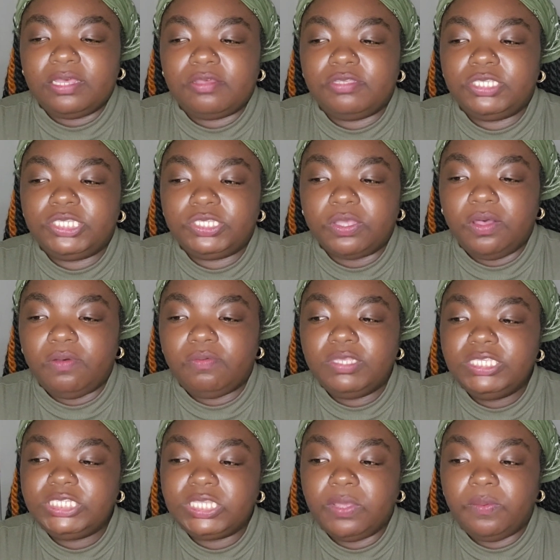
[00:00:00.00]
consult
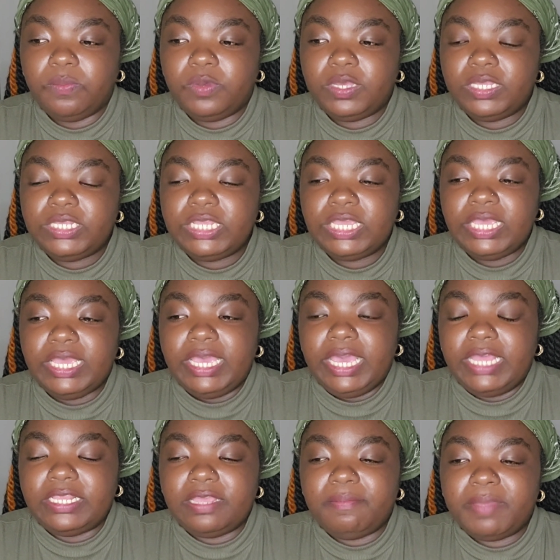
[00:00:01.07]
with someone,
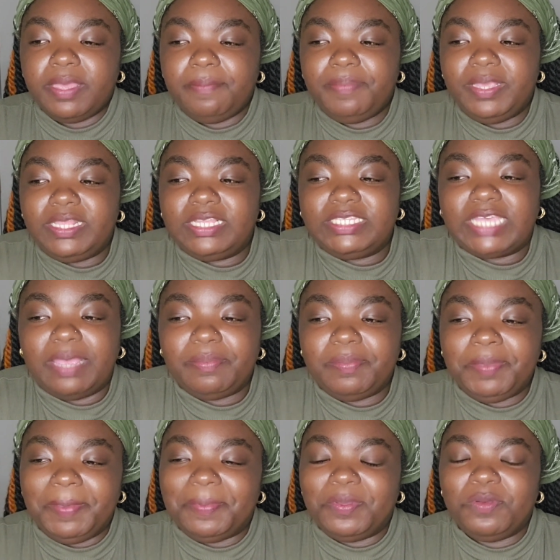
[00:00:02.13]
and they might be the type
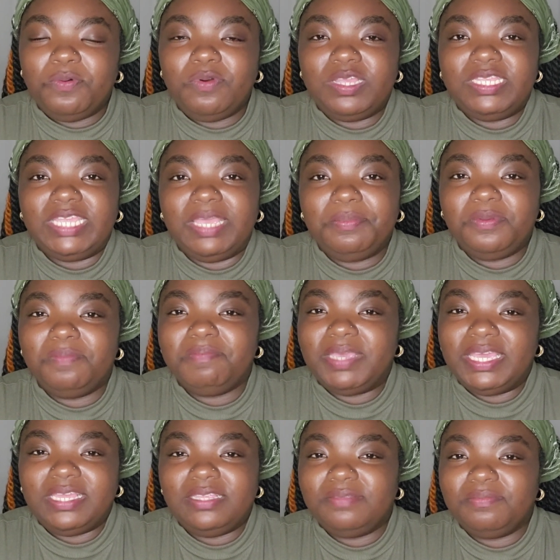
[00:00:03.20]
of people who enable
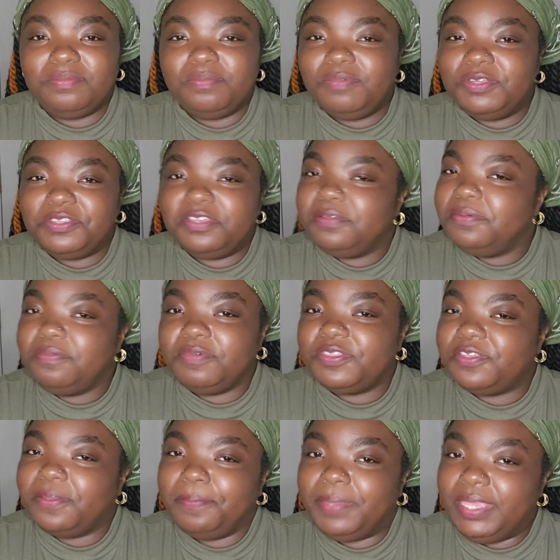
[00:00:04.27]
men with their
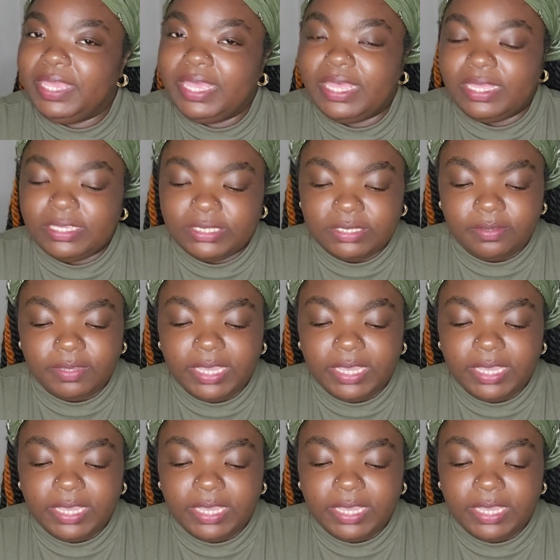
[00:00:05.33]
with their BS.